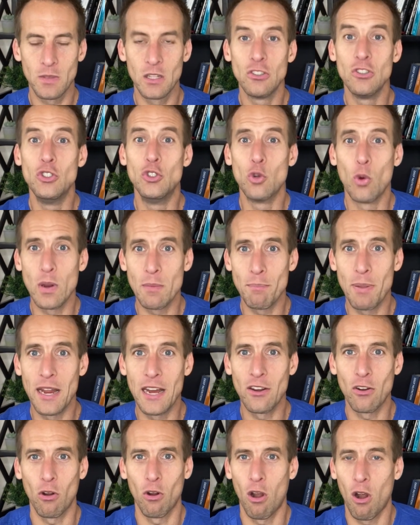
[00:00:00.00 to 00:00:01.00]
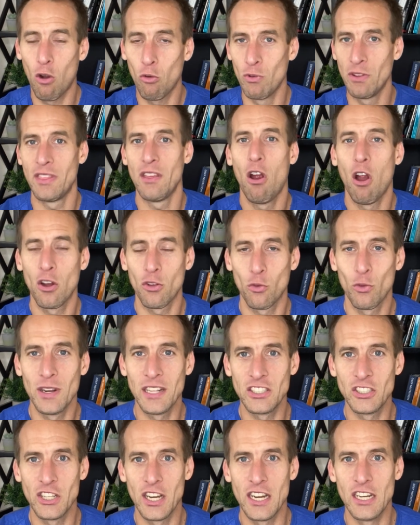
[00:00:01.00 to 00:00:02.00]
joint pain or arthritic
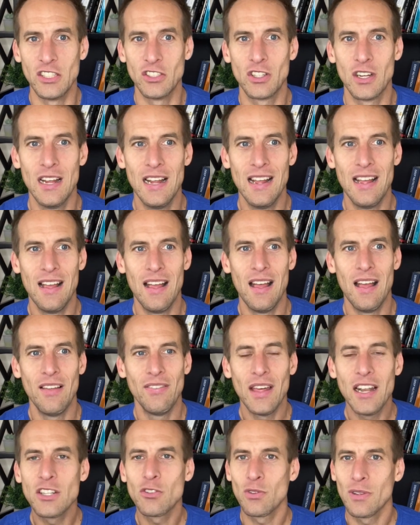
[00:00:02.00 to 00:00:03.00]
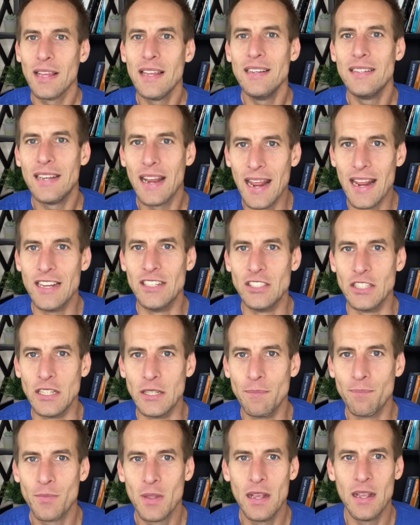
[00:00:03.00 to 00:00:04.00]
change that is related to
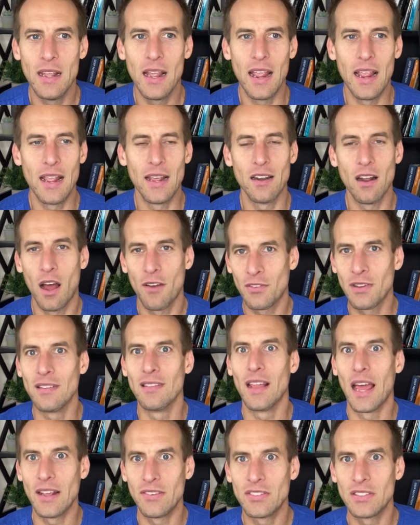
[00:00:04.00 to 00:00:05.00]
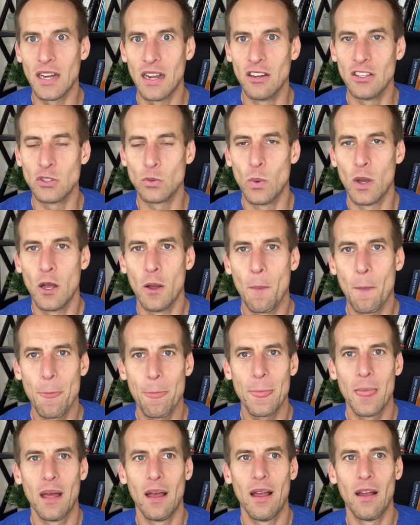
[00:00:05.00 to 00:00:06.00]
aging and often lifestyle as well,
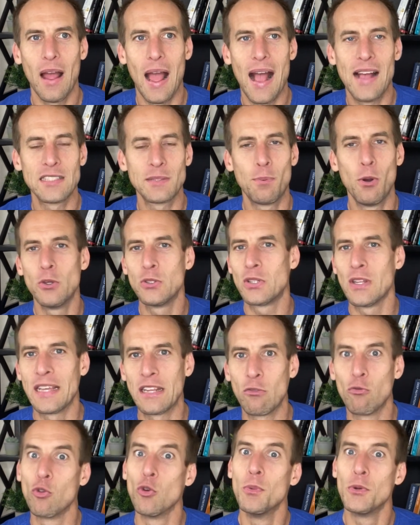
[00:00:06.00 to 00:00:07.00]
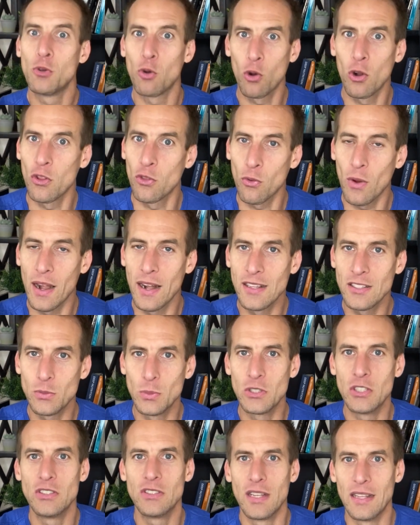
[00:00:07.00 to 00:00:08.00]
as opposed to like rheumatoid arthritis,
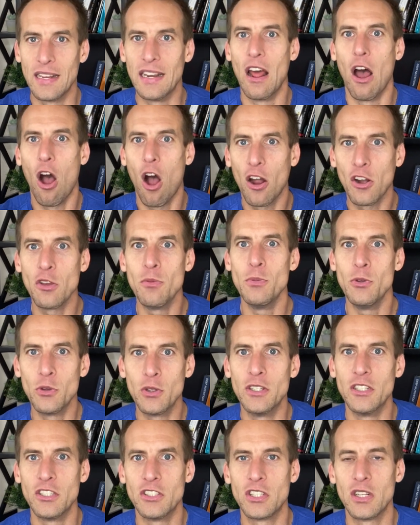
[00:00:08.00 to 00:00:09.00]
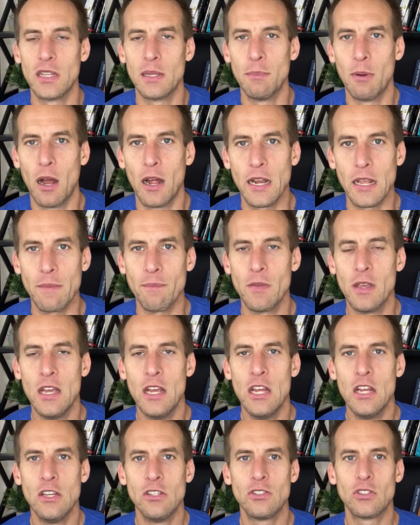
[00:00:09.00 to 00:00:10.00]
which is an autoimmune condition of the body.
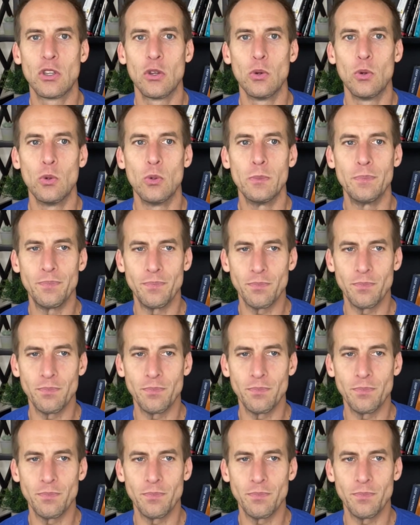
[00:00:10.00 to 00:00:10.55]
So